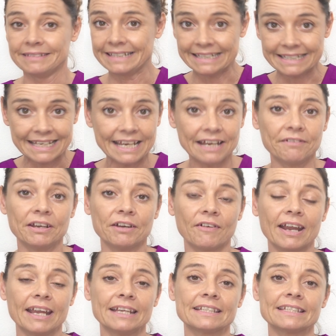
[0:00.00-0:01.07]

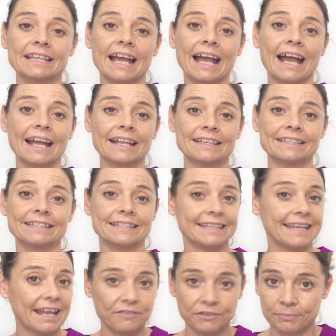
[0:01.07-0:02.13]
deteriorate and
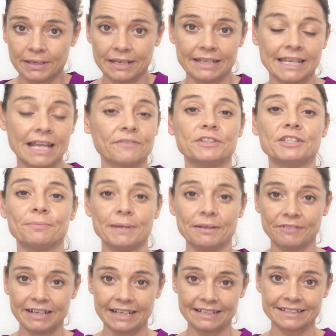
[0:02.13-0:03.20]
never to be
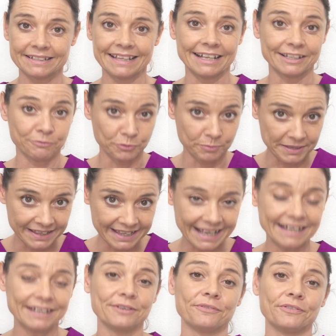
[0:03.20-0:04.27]
released. That will be the
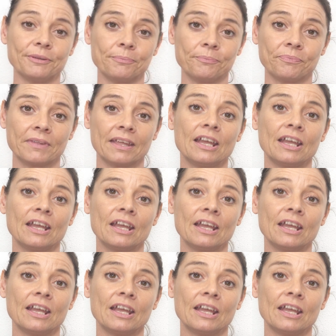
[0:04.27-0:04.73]
end of them.